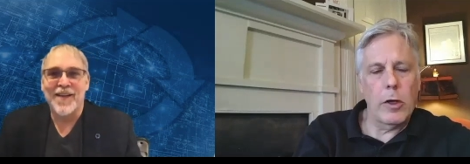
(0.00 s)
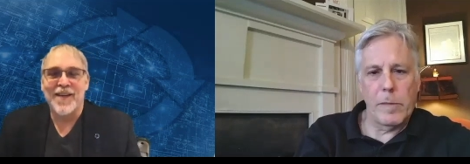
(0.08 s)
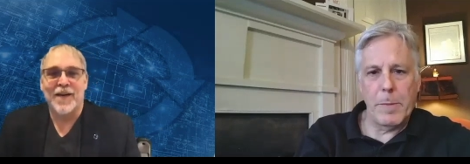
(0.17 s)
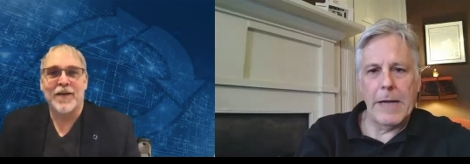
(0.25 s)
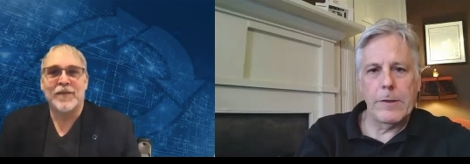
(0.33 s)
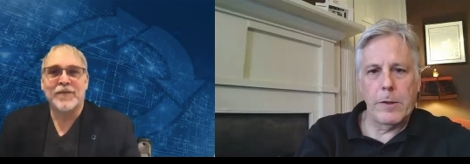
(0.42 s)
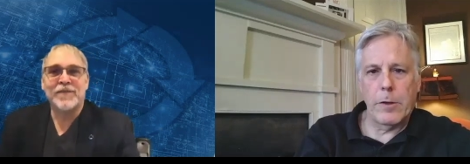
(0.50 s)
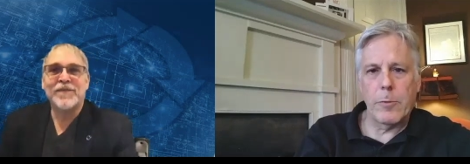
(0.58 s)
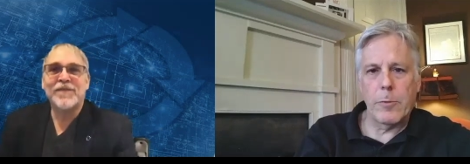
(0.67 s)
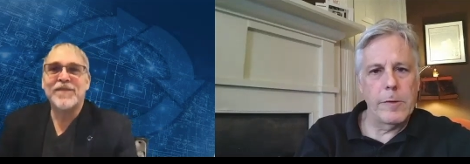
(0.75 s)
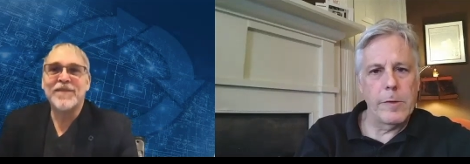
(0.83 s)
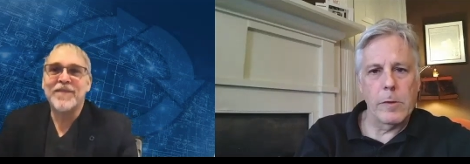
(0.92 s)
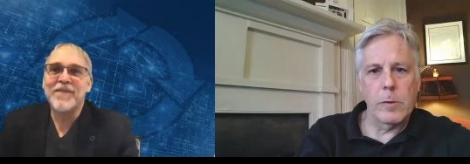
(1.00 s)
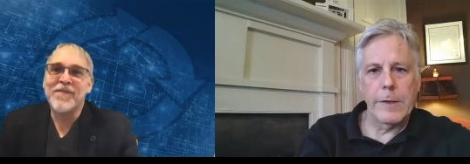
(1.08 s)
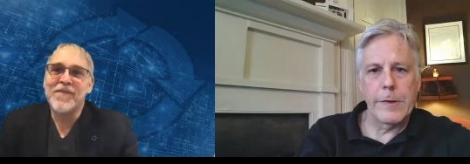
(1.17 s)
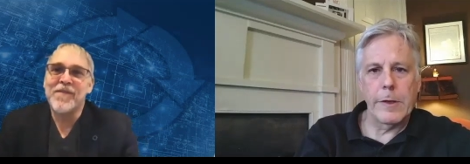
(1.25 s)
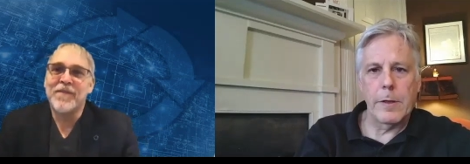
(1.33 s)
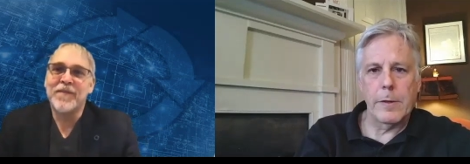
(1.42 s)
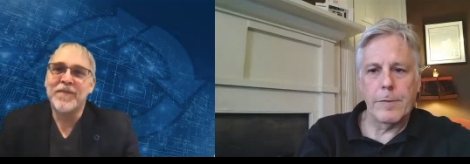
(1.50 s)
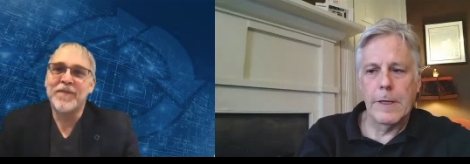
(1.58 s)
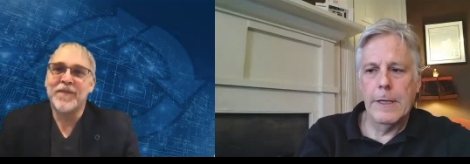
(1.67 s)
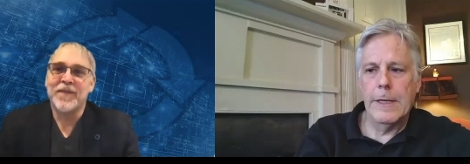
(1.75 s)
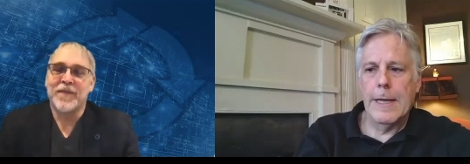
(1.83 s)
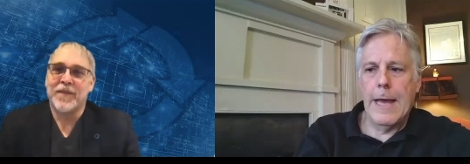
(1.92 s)
Speaker 1: back to your original question of
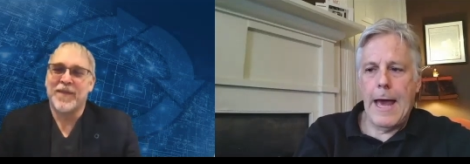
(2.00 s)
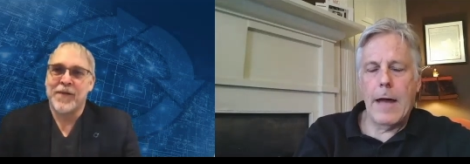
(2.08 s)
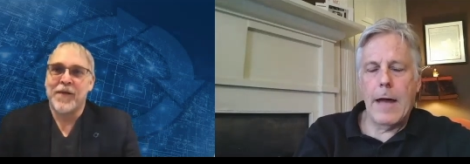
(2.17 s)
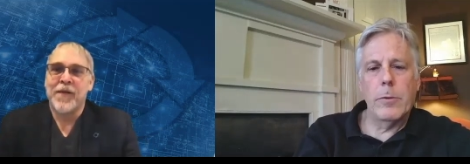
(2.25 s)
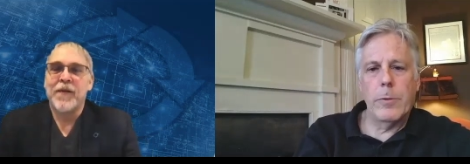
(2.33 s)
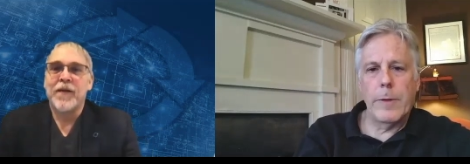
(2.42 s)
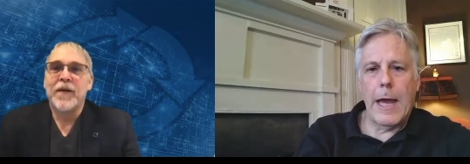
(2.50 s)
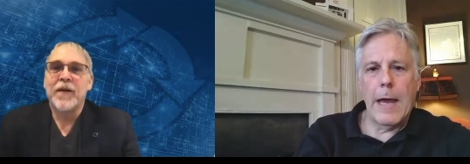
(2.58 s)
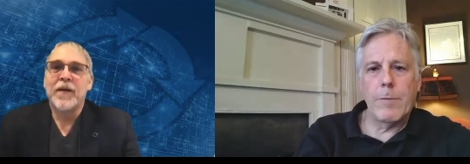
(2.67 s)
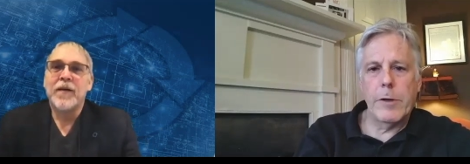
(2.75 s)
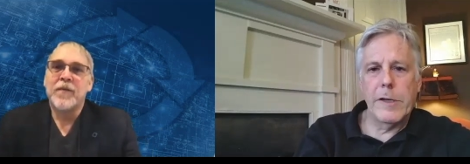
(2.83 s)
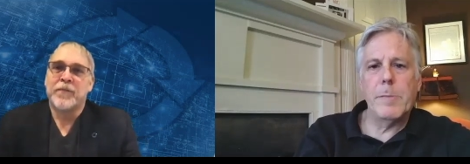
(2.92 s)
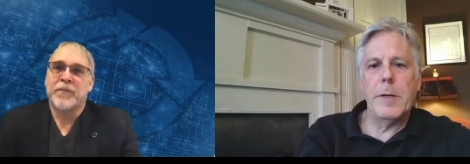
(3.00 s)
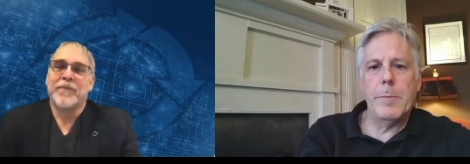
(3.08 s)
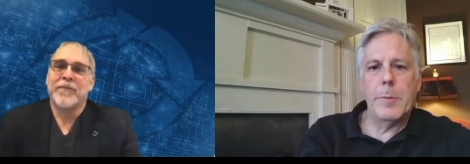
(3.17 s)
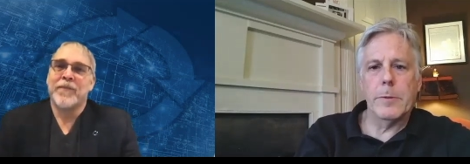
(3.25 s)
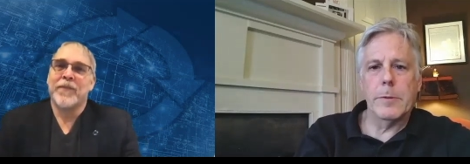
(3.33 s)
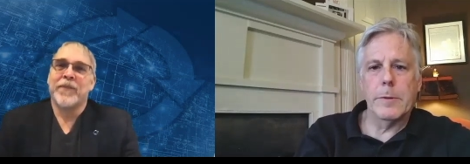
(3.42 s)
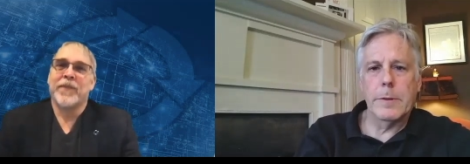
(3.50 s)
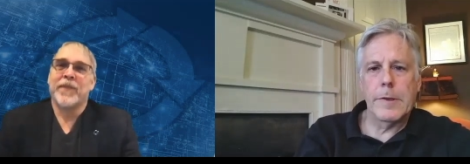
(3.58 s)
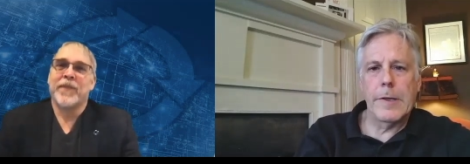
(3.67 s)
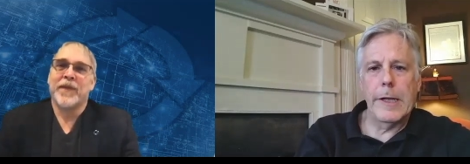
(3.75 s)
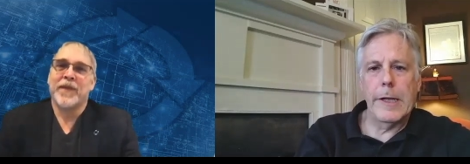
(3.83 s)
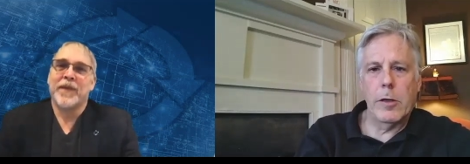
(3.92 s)
how do average people
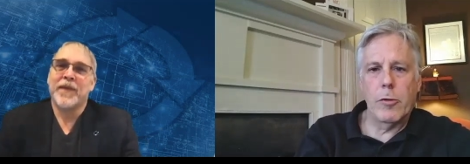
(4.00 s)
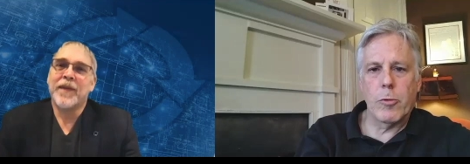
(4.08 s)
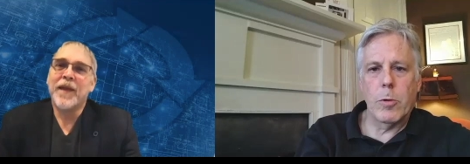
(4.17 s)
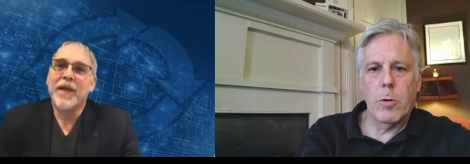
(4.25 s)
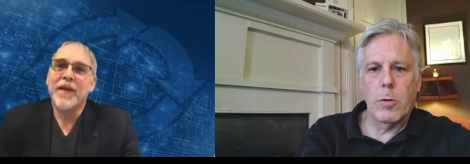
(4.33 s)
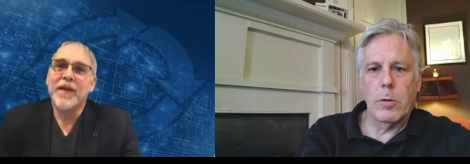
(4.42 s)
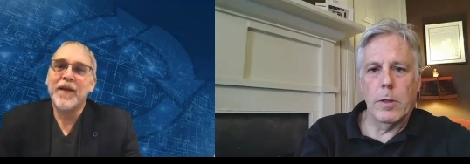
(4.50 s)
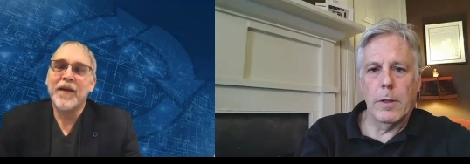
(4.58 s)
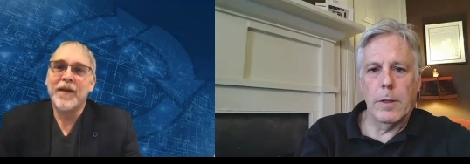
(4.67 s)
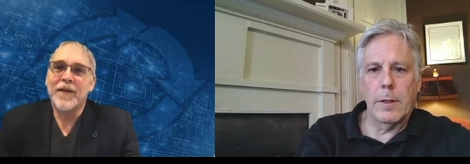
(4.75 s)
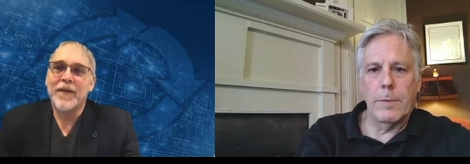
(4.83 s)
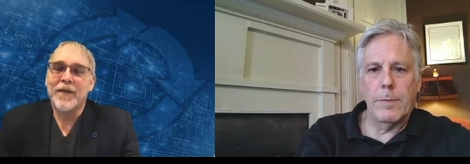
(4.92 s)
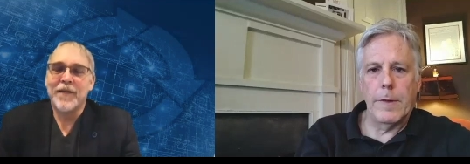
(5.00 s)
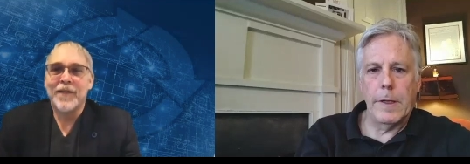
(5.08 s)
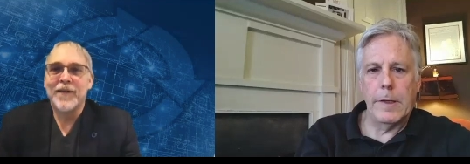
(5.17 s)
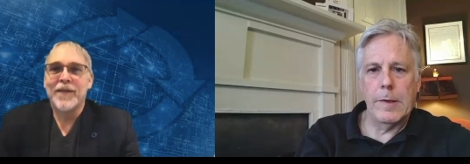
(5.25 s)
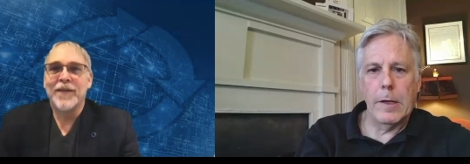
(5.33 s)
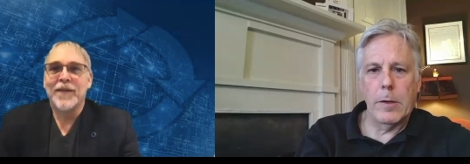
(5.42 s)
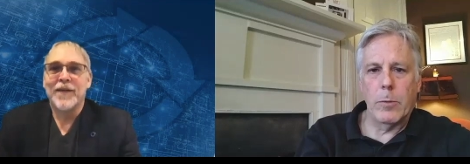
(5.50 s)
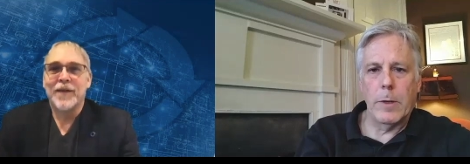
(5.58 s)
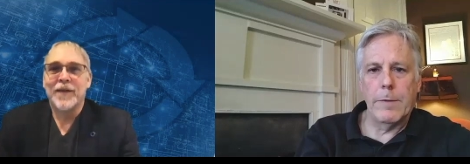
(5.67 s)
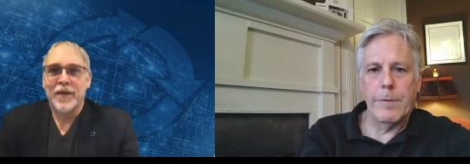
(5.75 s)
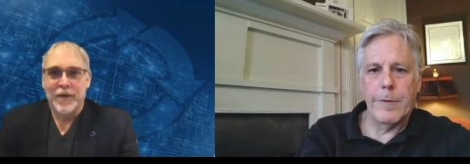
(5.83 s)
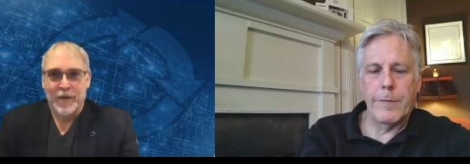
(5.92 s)
take control of the tidal
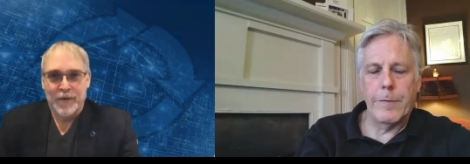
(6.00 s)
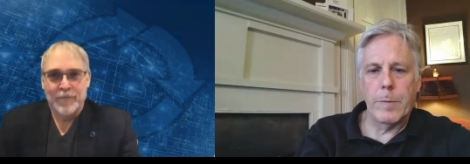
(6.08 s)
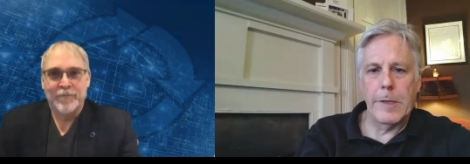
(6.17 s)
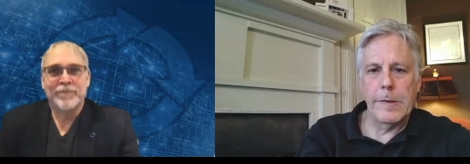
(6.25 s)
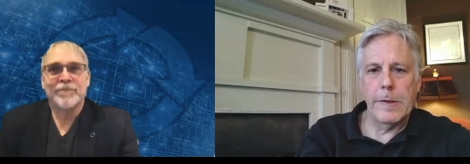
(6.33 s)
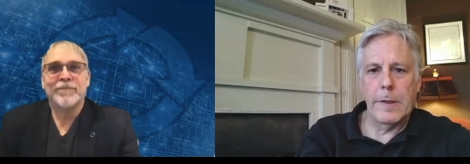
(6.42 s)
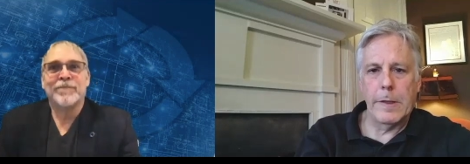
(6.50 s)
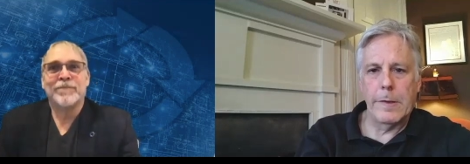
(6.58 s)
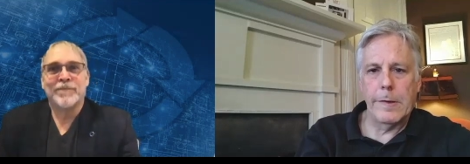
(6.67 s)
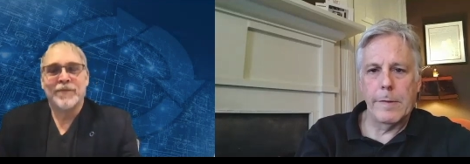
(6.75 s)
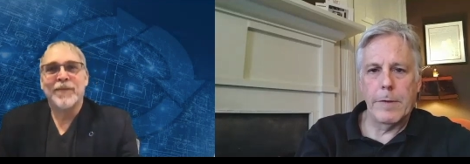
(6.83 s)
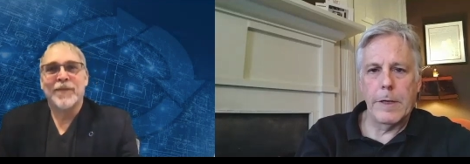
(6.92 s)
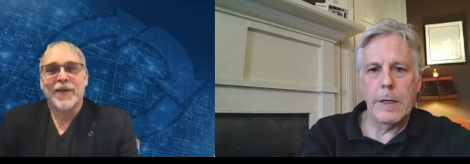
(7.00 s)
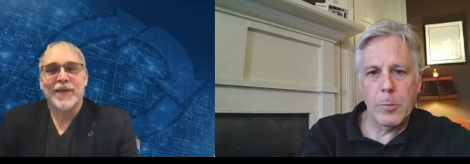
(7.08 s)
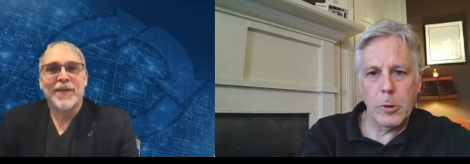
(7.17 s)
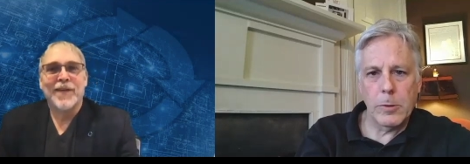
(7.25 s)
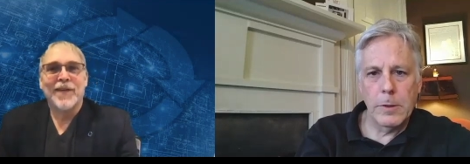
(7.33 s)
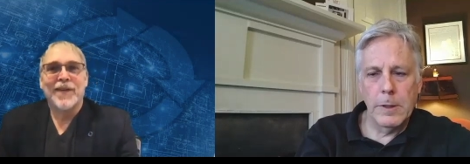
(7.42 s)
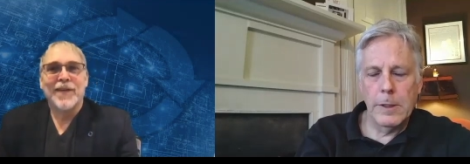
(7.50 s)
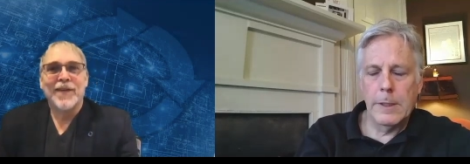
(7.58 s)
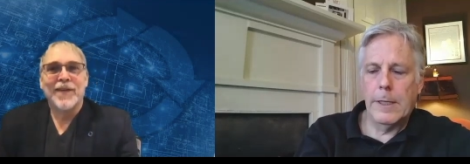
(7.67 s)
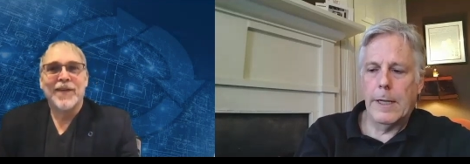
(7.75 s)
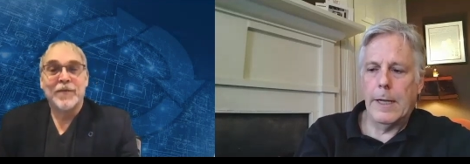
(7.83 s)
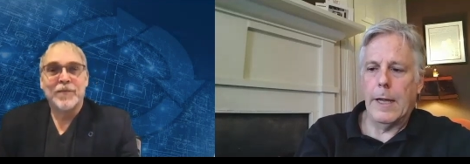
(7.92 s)
wave of information that's available.
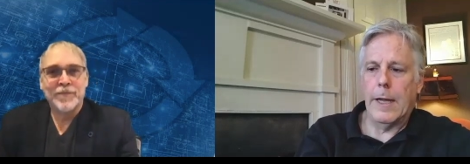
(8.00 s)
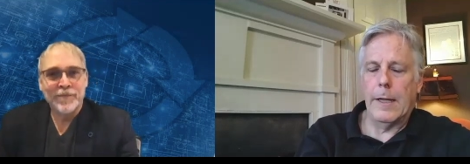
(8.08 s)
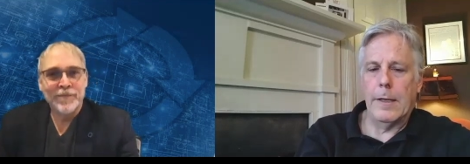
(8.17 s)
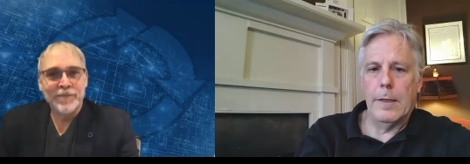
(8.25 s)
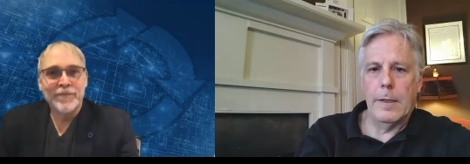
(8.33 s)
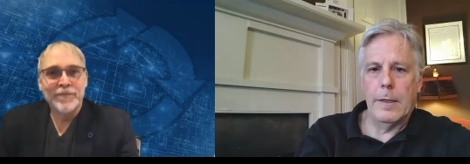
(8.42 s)
And